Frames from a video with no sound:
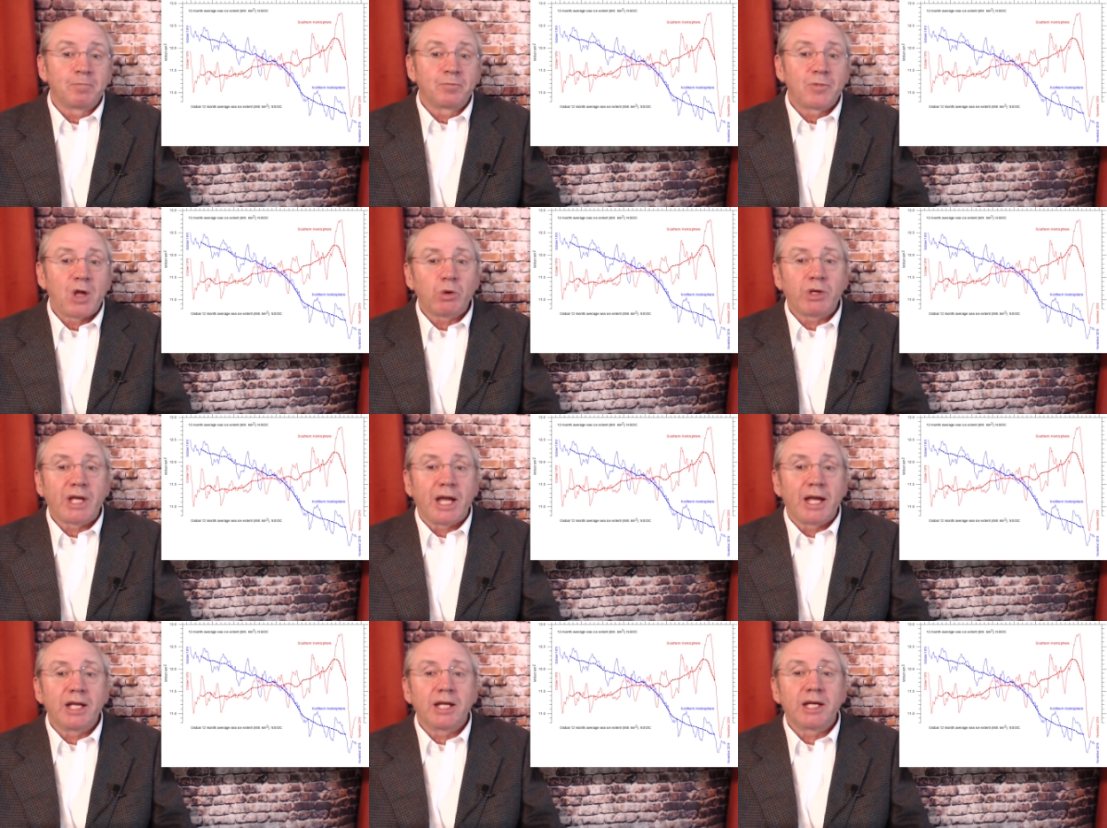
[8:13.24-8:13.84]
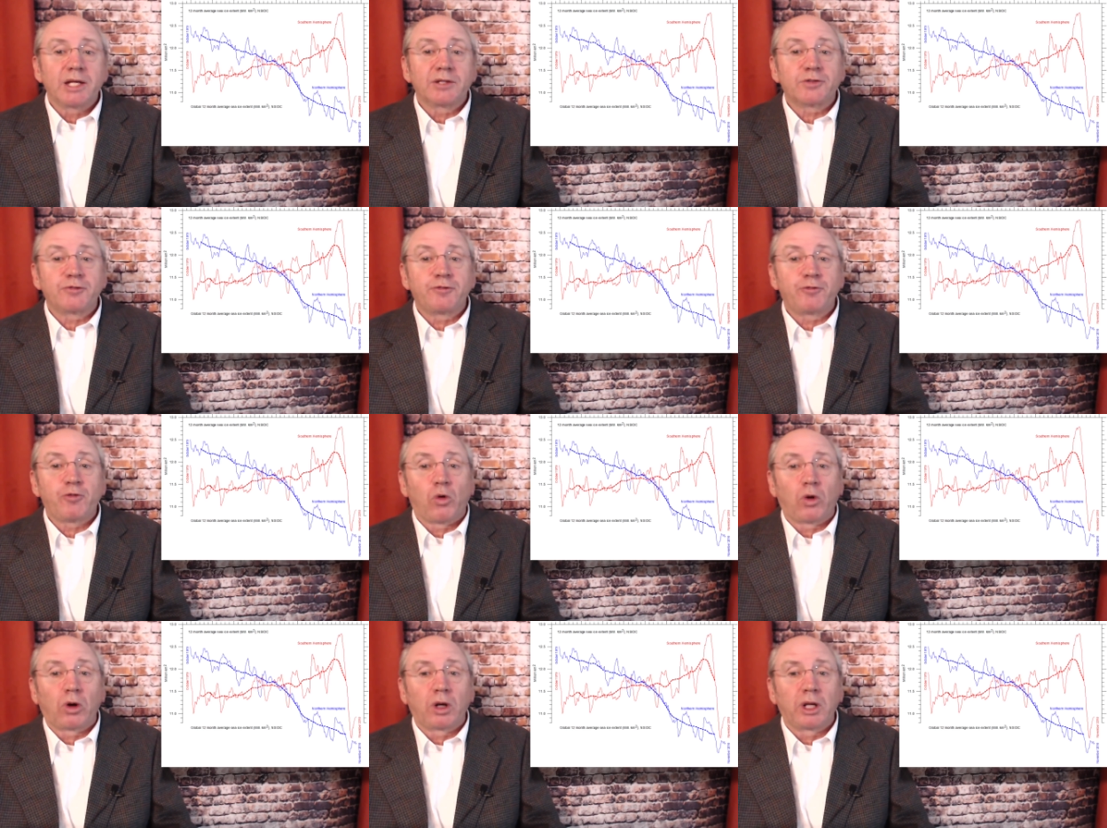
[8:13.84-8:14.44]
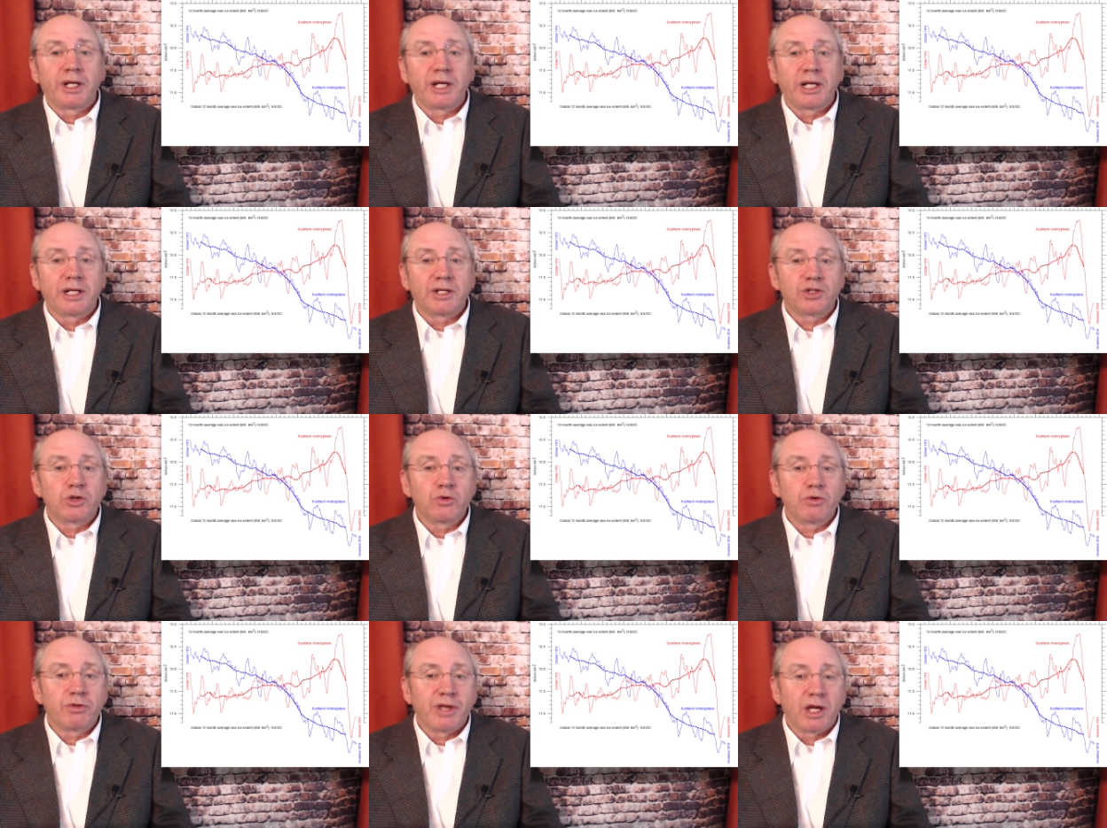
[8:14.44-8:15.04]
Okay, it's fallen in
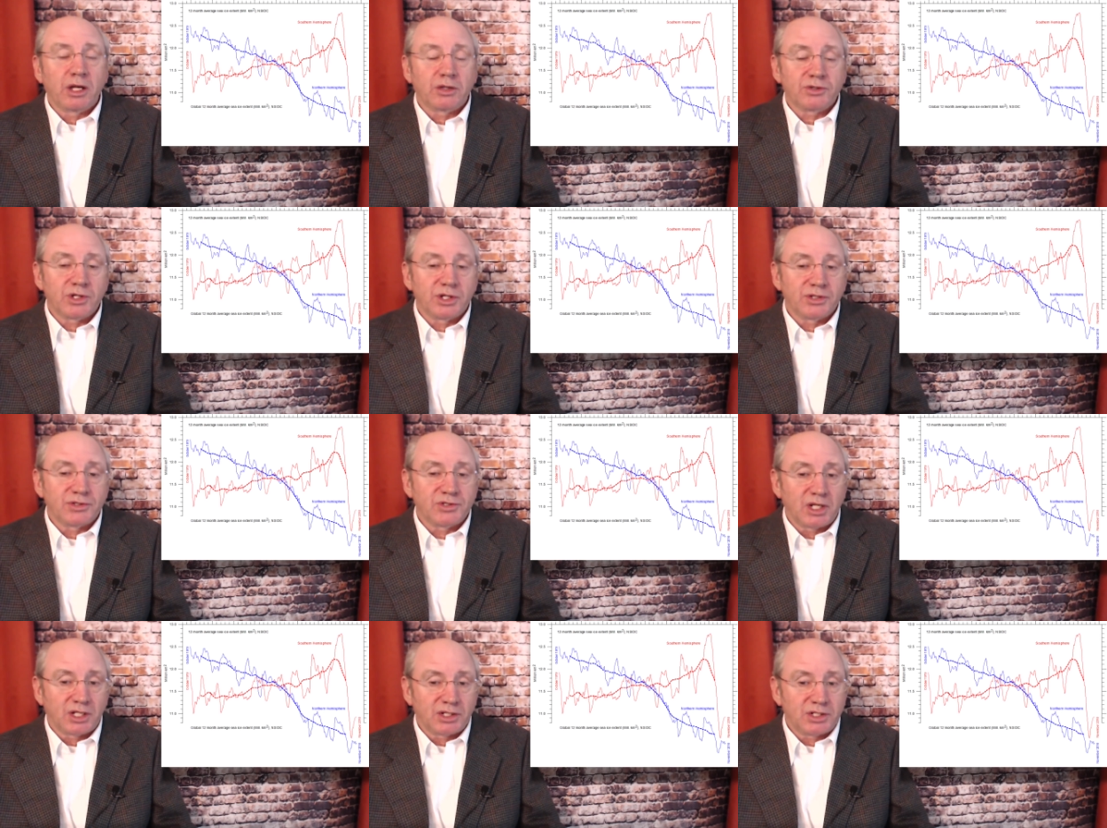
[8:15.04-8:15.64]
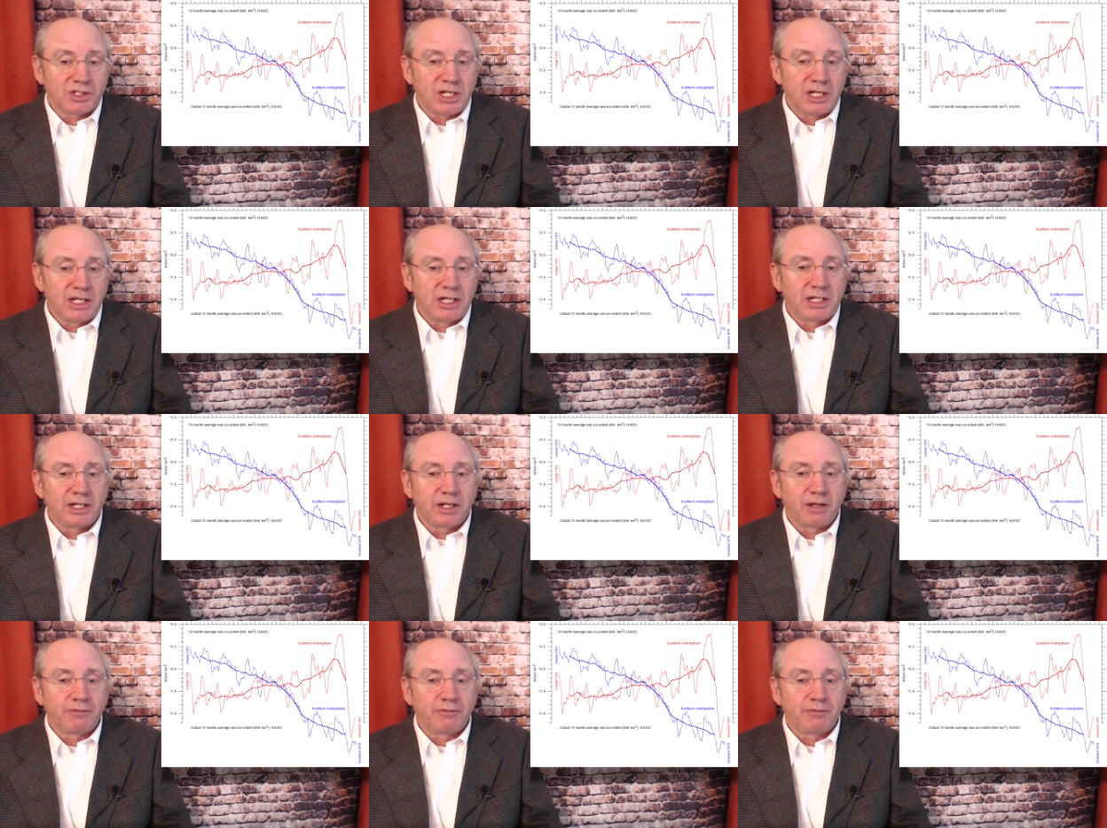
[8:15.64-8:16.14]
2016 and